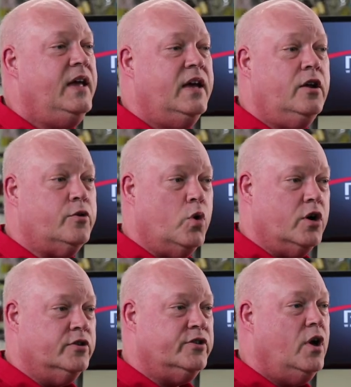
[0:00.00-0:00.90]
In other
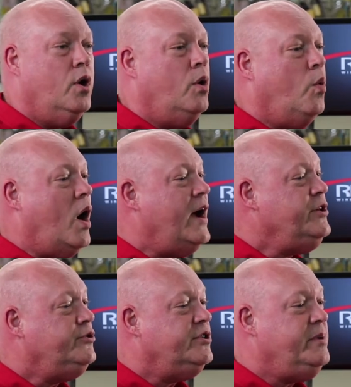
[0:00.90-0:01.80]
words, why
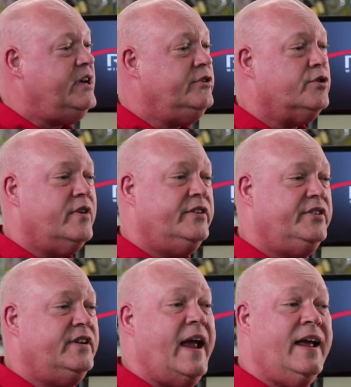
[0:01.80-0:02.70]
you should be
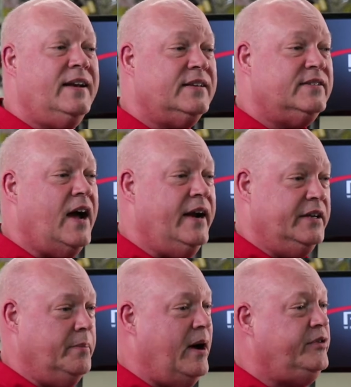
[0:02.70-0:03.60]
interested and
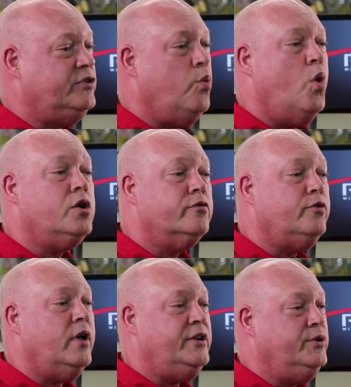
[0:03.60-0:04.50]
excited about this
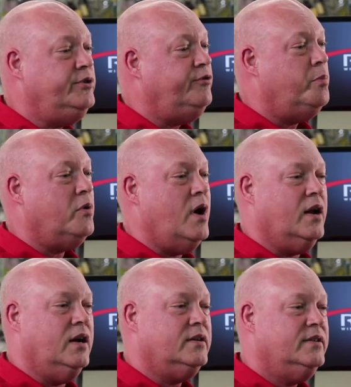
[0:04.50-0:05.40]
wonderful and useful
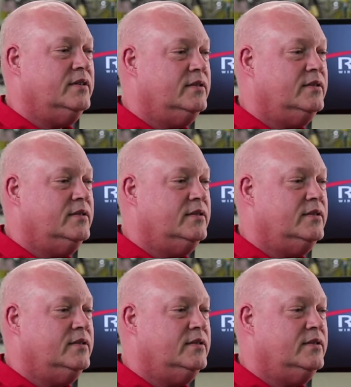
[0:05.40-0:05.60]
product.